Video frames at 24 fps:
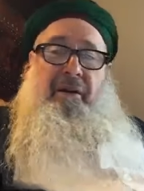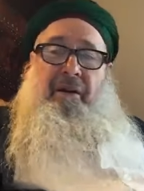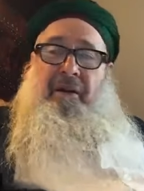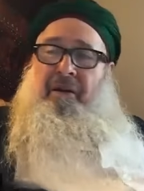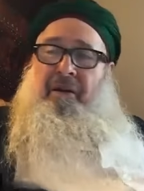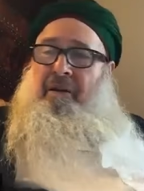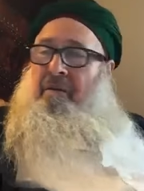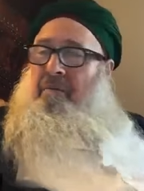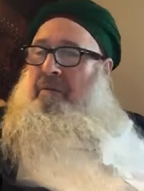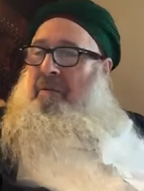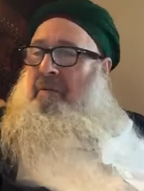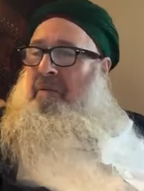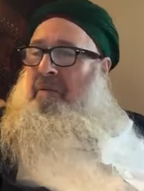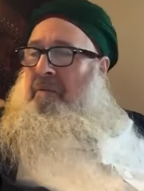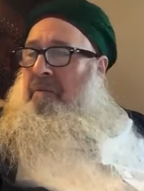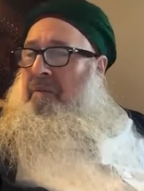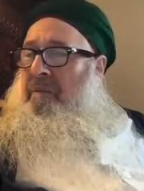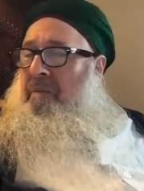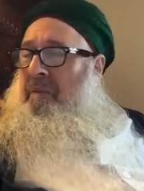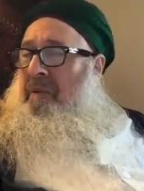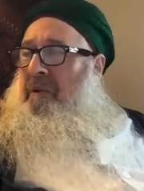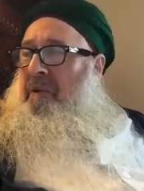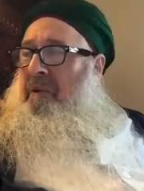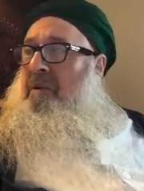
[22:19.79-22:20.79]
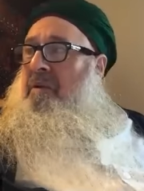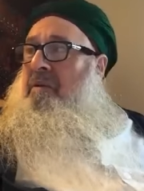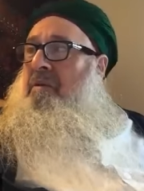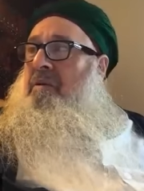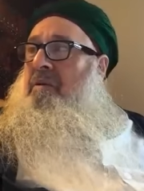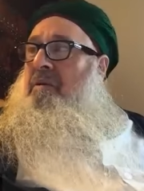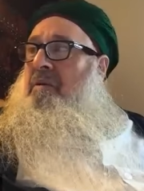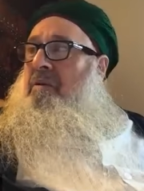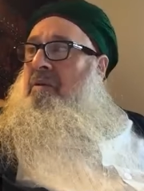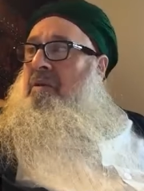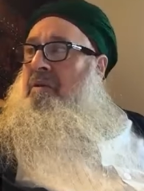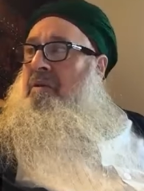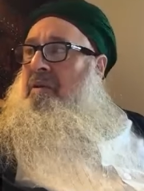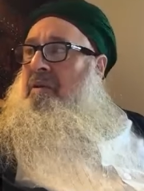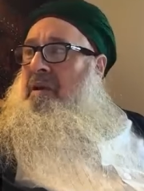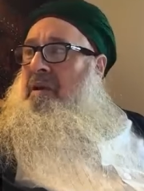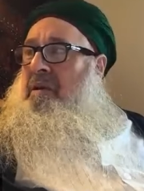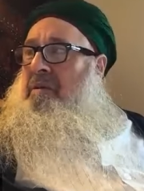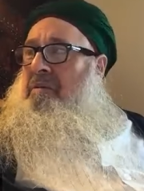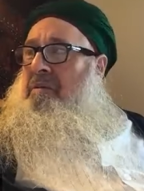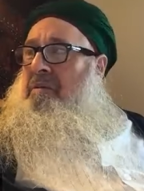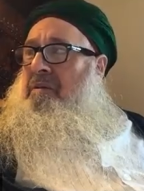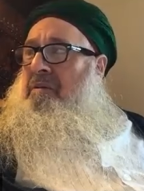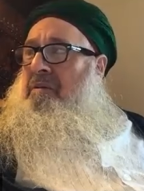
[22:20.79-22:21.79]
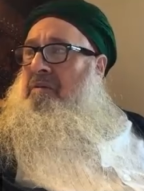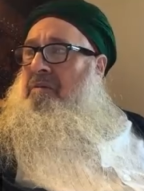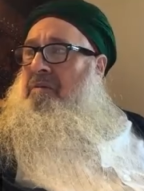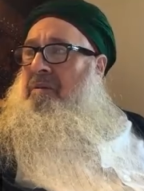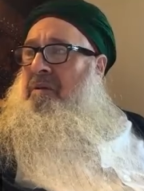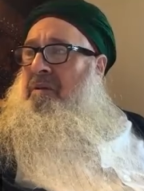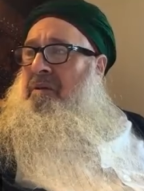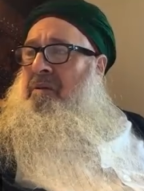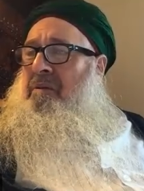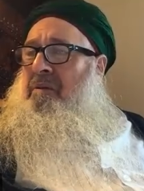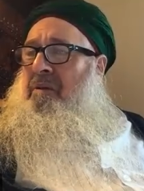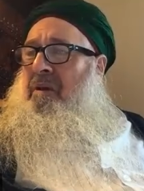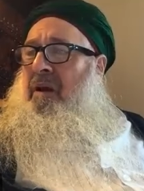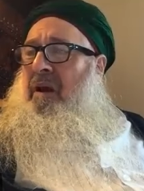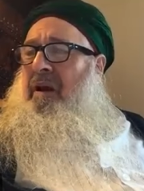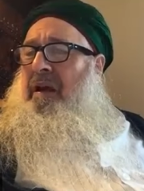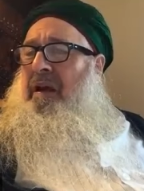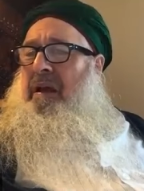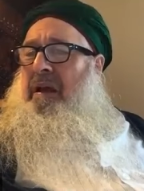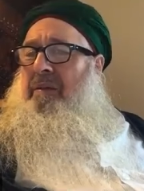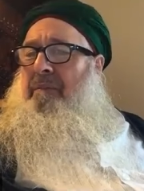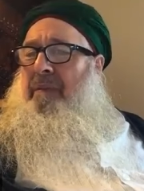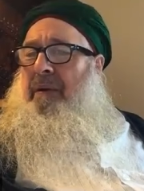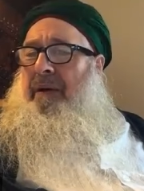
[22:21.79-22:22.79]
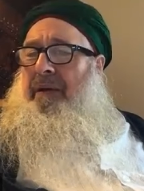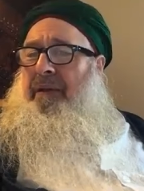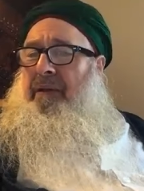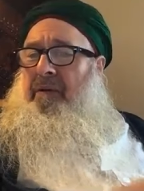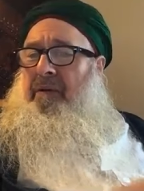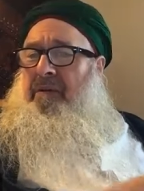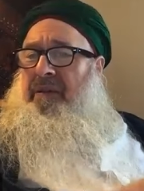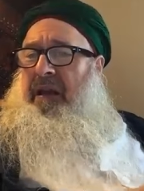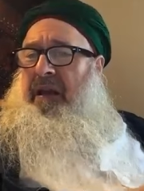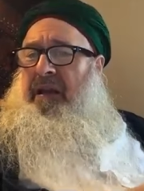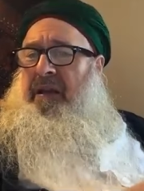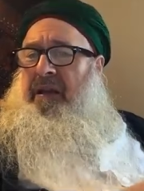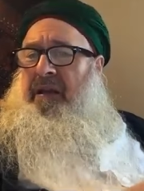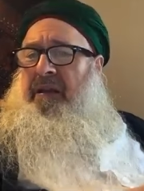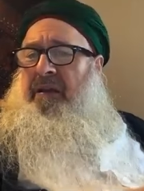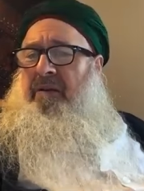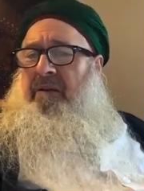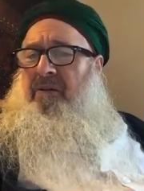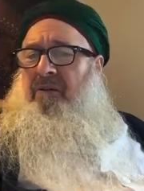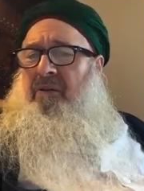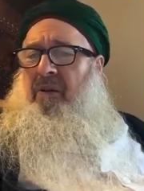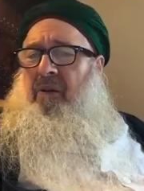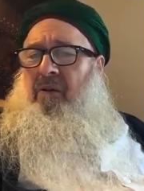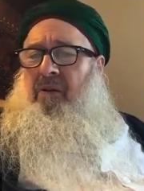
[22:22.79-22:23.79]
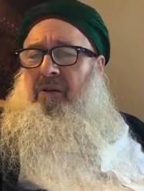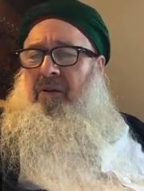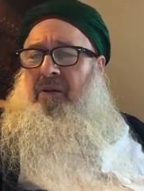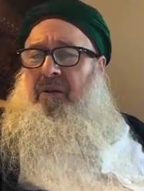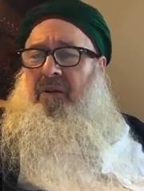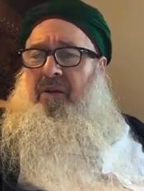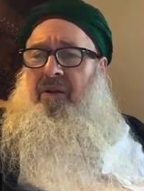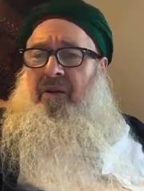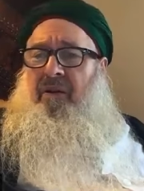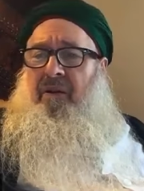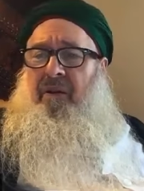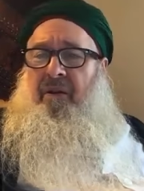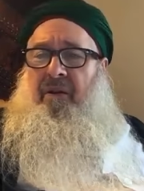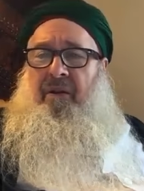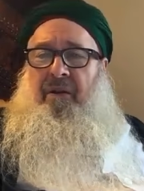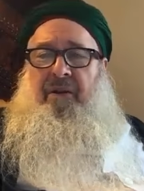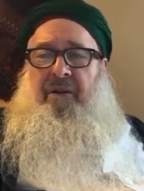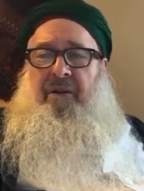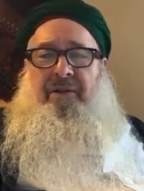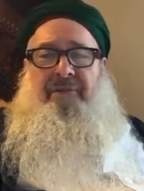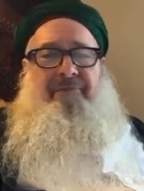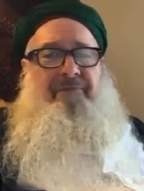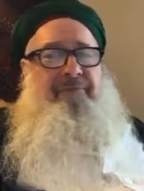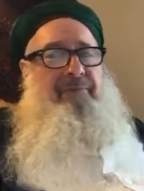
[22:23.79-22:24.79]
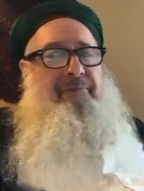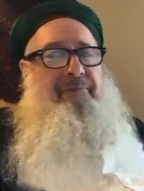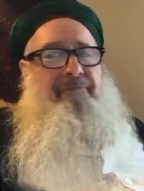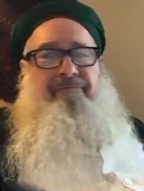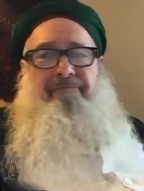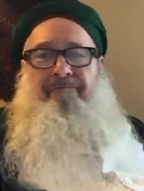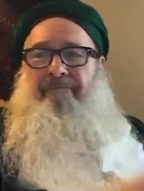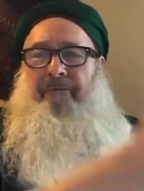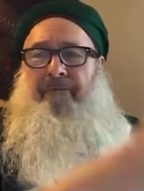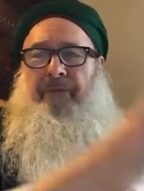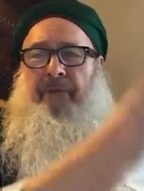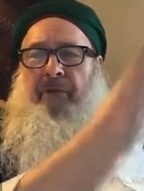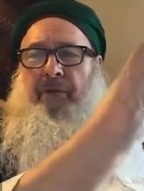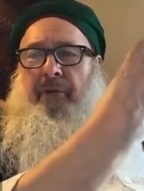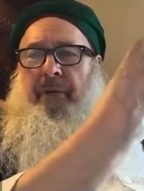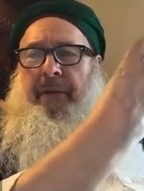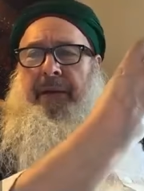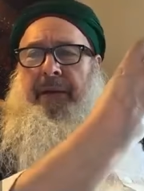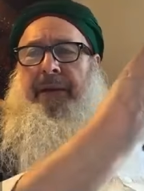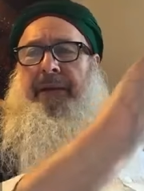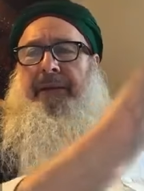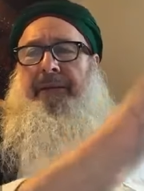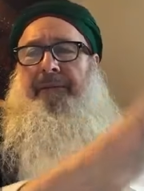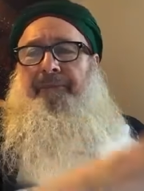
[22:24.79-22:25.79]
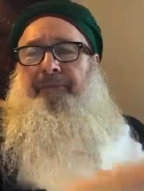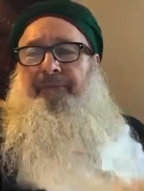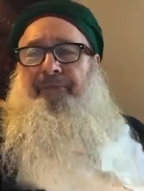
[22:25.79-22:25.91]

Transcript: And the, he looked at him and says, What are you talking about? He was 80 years old. Three.